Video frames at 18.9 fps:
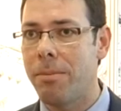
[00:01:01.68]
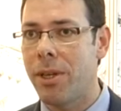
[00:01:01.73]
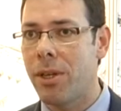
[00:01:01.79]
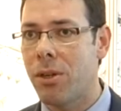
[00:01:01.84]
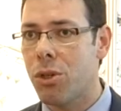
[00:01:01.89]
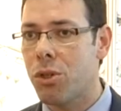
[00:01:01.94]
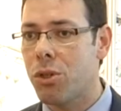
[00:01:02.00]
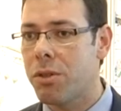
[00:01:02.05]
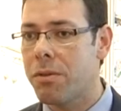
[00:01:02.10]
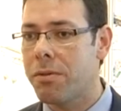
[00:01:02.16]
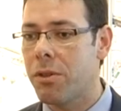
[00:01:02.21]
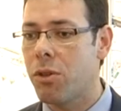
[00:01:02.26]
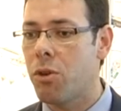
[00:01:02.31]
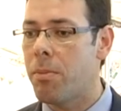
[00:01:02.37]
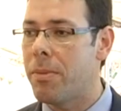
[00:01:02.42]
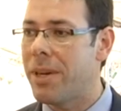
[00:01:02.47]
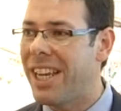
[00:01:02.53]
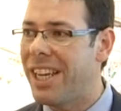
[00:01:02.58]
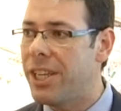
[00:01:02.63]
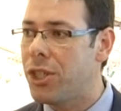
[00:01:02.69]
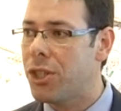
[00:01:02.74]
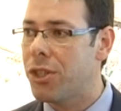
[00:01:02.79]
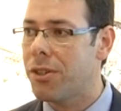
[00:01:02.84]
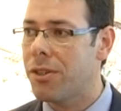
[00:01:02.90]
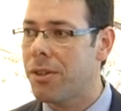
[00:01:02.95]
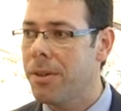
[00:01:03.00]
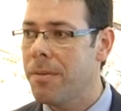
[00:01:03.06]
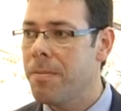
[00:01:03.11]
because of a
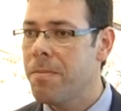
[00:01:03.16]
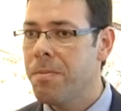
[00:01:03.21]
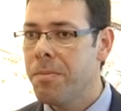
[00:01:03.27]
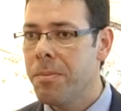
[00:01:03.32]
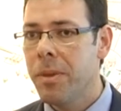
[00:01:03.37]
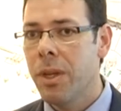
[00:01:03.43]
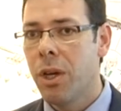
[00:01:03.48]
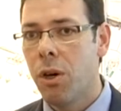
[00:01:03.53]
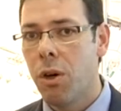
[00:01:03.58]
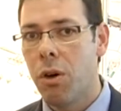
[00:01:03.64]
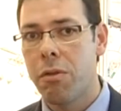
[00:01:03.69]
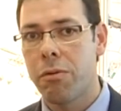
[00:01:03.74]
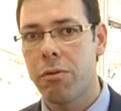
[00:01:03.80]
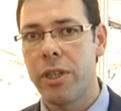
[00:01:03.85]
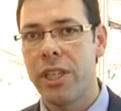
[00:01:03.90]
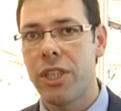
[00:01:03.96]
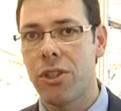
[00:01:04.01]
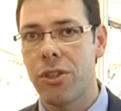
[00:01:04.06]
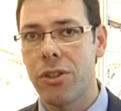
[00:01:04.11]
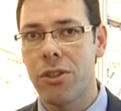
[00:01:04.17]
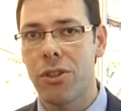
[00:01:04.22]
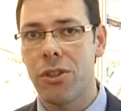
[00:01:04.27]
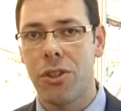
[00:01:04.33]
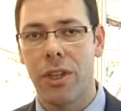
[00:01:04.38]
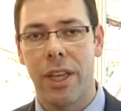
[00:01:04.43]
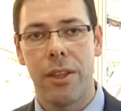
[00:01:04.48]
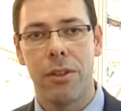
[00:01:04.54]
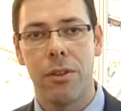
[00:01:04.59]
combination of
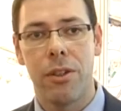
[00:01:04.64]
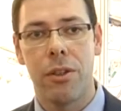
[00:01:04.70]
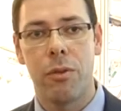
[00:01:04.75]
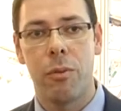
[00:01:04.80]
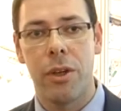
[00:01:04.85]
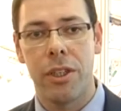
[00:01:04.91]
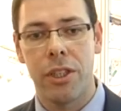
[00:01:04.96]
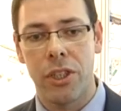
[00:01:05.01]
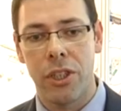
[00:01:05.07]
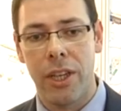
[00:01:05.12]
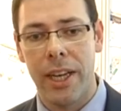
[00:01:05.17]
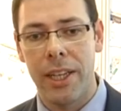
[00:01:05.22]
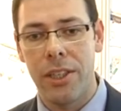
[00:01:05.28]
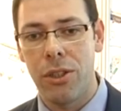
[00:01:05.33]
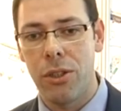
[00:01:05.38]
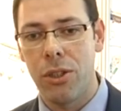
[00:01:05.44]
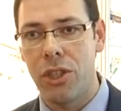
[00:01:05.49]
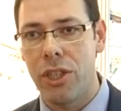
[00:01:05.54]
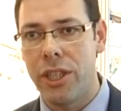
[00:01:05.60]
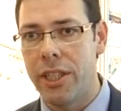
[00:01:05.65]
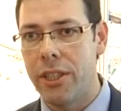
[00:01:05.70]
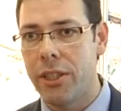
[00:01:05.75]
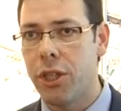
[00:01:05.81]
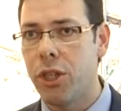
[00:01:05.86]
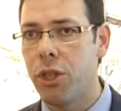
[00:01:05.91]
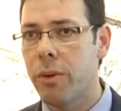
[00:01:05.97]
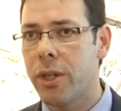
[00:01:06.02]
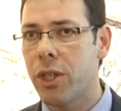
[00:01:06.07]
reasons. And uh, on the one side you see the
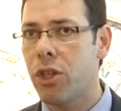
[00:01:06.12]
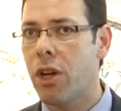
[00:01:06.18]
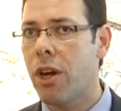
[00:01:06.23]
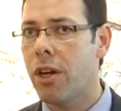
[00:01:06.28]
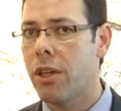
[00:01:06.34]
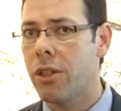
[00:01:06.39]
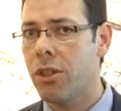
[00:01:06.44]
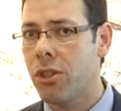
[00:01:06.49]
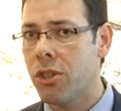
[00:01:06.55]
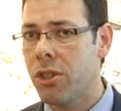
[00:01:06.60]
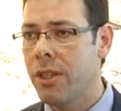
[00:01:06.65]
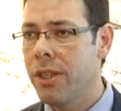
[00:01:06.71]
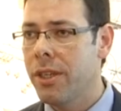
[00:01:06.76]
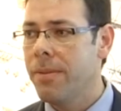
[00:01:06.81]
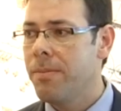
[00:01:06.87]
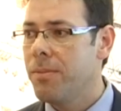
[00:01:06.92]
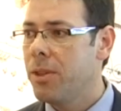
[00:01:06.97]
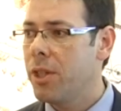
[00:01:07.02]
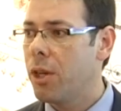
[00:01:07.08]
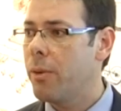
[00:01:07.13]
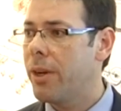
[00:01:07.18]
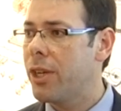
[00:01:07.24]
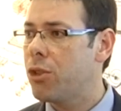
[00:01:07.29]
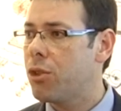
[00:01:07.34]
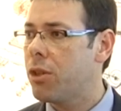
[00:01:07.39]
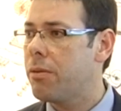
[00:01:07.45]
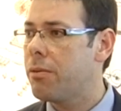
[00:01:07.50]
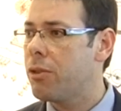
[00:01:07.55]
QSRs, the quick
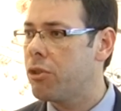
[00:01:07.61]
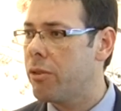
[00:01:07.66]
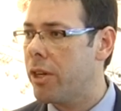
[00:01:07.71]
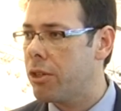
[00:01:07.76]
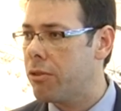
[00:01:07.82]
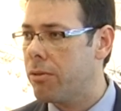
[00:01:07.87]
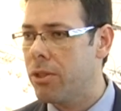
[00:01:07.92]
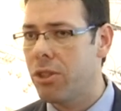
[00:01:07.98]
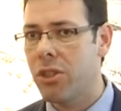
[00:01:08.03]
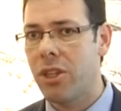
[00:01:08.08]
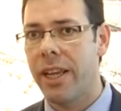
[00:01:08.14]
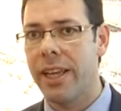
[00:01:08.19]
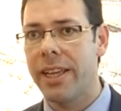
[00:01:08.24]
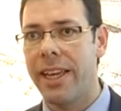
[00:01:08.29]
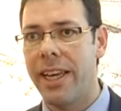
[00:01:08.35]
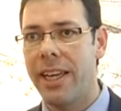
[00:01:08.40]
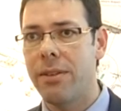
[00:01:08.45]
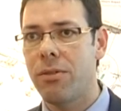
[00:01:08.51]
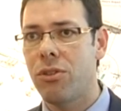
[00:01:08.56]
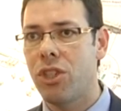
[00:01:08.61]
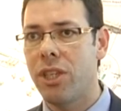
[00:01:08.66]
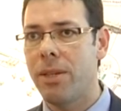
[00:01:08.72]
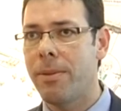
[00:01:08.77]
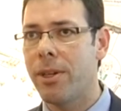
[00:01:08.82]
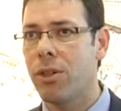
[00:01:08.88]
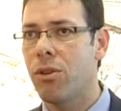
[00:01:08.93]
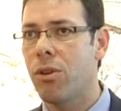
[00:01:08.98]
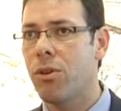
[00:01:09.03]
service restaurants like KFC,
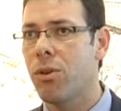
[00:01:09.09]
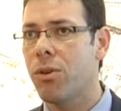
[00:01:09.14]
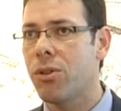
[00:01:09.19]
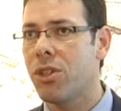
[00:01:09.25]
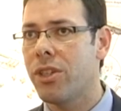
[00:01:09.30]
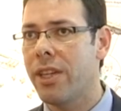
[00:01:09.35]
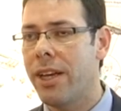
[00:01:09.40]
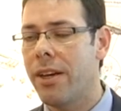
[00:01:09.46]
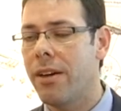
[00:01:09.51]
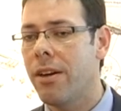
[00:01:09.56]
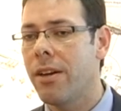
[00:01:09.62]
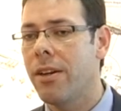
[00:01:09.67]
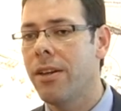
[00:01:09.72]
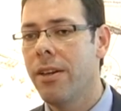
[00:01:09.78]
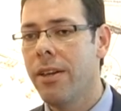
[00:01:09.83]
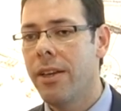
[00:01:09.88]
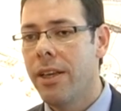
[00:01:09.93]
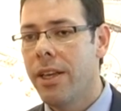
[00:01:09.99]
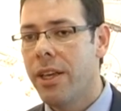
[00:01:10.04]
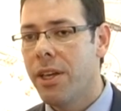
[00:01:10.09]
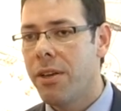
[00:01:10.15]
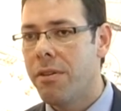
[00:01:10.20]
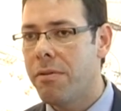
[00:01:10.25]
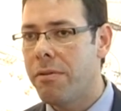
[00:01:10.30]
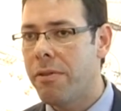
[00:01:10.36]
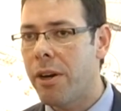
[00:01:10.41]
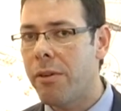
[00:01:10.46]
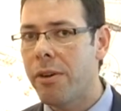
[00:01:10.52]
McDonald's, they are
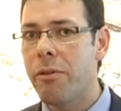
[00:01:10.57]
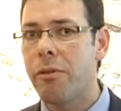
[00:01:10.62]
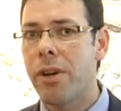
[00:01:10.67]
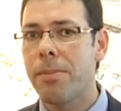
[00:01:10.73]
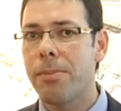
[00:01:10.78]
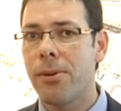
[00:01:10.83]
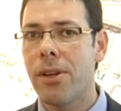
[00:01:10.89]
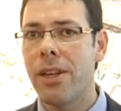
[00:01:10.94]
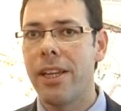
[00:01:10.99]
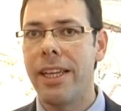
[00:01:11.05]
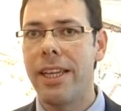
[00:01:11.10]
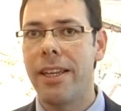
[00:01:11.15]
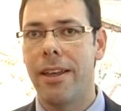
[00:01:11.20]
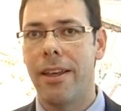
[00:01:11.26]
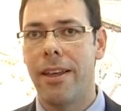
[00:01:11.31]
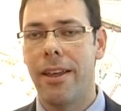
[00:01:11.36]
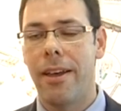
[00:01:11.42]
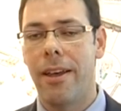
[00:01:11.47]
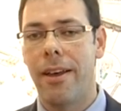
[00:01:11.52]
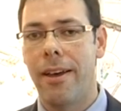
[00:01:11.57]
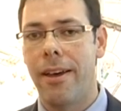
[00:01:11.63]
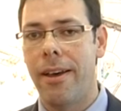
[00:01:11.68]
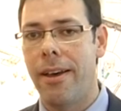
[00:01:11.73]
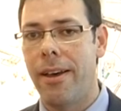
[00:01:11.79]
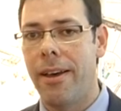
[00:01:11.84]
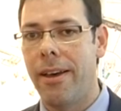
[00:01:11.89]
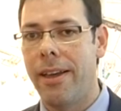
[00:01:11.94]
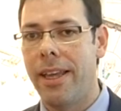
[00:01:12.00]
very rapidly
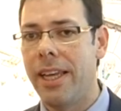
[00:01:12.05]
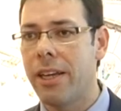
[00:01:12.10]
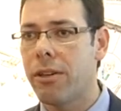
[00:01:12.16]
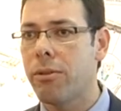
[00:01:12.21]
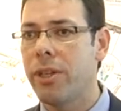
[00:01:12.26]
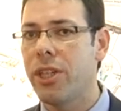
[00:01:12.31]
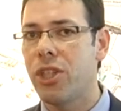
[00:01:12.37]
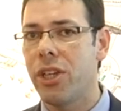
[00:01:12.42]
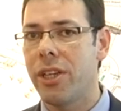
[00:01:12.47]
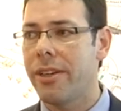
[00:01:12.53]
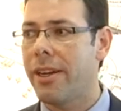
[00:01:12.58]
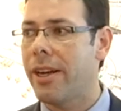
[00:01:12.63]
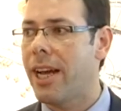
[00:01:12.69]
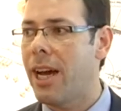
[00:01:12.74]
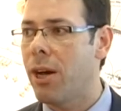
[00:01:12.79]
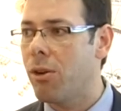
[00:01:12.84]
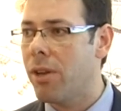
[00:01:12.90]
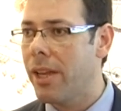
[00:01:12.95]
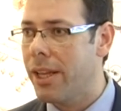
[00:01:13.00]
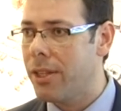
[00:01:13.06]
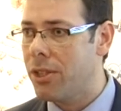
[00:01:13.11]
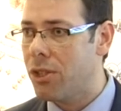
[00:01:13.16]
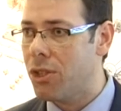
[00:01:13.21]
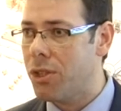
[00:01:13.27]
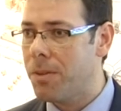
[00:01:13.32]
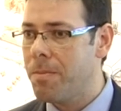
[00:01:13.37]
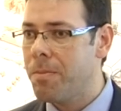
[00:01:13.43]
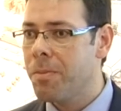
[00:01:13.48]
uh, increasing their
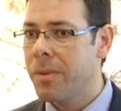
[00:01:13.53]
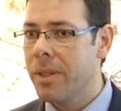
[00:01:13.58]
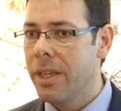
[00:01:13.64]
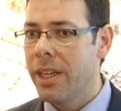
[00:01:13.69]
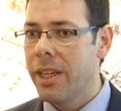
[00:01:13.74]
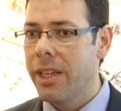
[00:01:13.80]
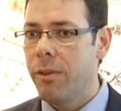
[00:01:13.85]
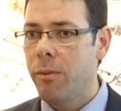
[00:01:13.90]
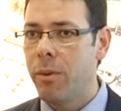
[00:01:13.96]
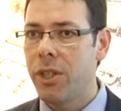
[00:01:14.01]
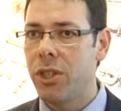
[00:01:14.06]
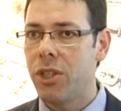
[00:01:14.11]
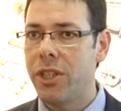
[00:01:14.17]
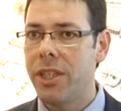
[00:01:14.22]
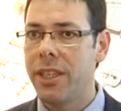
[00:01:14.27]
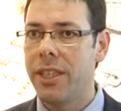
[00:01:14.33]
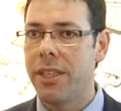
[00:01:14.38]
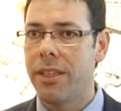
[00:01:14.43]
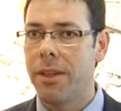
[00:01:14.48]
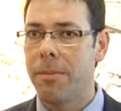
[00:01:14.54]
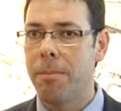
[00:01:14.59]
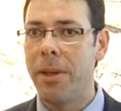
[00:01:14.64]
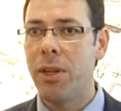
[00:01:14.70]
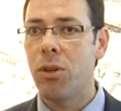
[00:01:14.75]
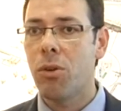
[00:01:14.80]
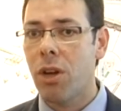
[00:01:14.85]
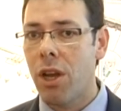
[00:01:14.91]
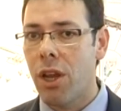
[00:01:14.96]
outlets. We see a
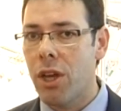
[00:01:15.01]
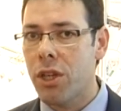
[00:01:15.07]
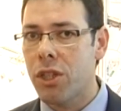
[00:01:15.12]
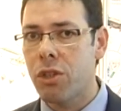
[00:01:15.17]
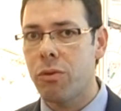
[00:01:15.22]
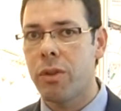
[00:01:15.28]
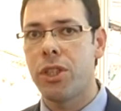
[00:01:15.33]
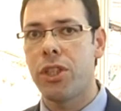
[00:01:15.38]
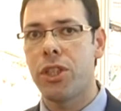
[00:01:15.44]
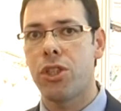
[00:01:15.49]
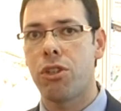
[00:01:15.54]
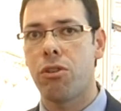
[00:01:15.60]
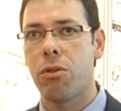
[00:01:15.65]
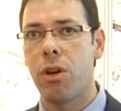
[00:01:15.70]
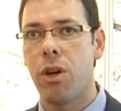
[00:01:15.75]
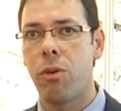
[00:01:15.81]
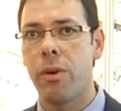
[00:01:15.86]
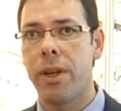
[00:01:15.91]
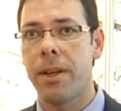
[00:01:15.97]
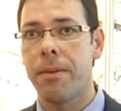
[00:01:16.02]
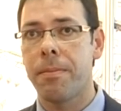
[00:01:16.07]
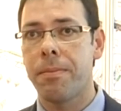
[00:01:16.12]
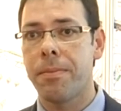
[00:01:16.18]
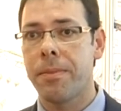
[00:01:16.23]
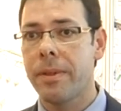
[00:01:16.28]
middle class which is growing